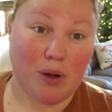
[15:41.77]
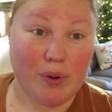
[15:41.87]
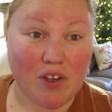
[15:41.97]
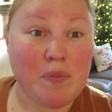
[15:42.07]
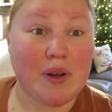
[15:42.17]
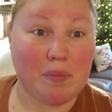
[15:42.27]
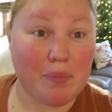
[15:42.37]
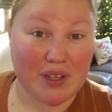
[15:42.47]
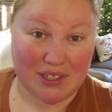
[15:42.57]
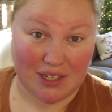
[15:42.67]
We have been
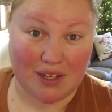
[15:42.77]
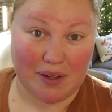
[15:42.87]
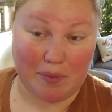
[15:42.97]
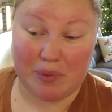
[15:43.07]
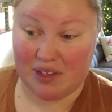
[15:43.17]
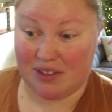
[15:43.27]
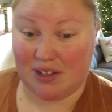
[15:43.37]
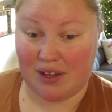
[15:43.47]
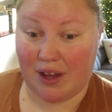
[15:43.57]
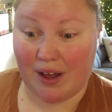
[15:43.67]
busy.
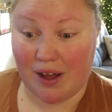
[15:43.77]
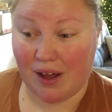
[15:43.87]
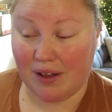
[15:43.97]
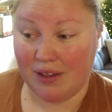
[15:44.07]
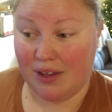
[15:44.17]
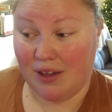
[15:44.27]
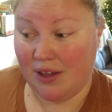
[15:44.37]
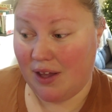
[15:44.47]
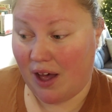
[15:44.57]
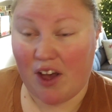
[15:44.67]
I've
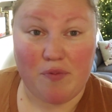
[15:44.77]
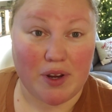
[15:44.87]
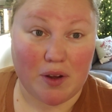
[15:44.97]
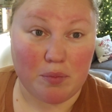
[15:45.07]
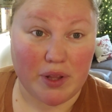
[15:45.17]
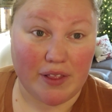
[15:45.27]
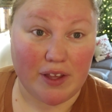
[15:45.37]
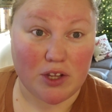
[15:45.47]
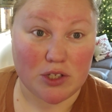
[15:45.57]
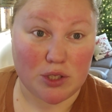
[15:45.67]
been completely
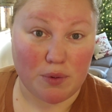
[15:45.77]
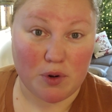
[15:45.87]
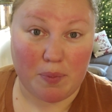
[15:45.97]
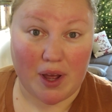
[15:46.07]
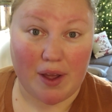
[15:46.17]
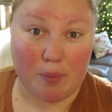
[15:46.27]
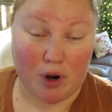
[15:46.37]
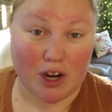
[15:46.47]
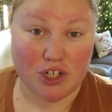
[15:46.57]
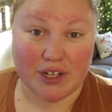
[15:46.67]
consumed by a
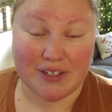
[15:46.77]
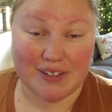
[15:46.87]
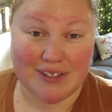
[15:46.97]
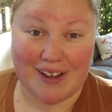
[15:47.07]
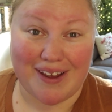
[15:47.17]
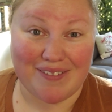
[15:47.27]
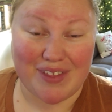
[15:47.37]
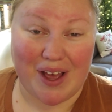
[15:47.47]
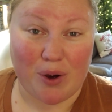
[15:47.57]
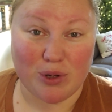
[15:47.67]
project inside of the
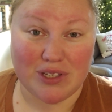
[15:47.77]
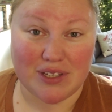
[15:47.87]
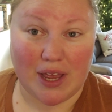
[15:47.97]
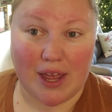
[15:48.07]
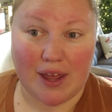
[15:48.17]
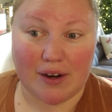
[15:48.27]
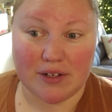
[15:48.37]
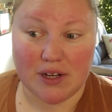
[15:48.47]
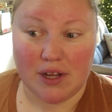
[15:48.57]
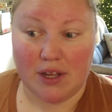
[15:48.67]
house,
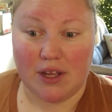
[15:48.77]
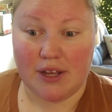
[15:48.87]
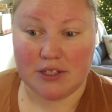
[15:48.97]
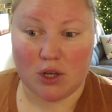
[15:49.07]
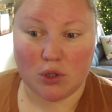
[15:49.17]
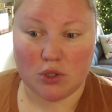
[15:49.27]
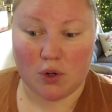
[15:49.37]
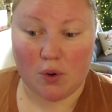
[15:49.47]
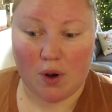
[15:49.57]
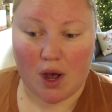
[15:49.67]
and it's
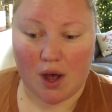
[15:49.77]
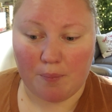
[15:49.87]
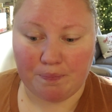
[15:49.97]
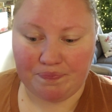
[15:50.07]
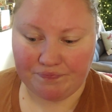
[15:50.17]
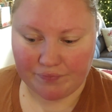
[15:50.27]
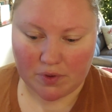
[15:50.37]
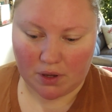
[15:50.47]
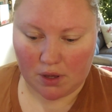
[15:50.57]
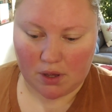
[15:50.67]
also
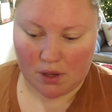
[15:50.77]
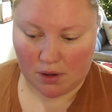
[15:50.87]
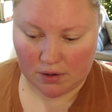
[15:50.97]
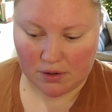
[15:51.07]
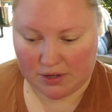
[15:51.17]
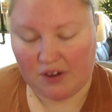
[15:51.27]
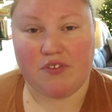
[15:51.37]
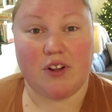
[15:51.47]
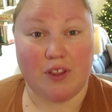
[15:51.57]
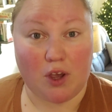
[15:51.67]

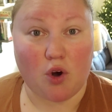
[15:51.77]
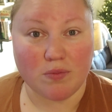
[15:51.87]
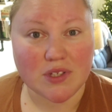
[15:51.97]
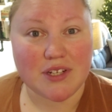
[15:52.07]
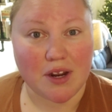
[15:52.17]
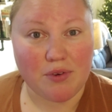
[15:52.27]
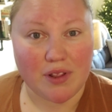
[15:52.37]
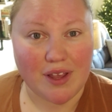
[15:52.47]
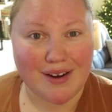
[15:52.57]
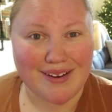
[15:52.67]
definitely homestead
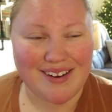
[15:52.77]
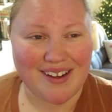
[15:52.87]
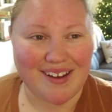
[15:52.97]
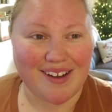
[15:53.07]
related.